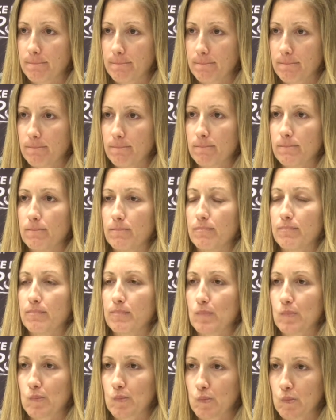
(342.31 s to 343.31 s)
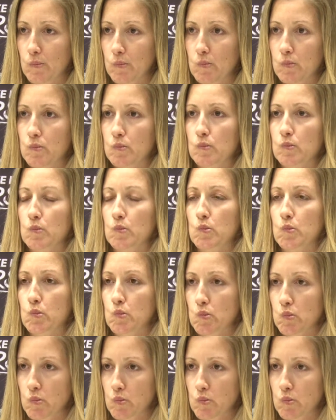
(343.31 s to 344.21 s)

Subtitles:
matches, 2 days, 2 matches,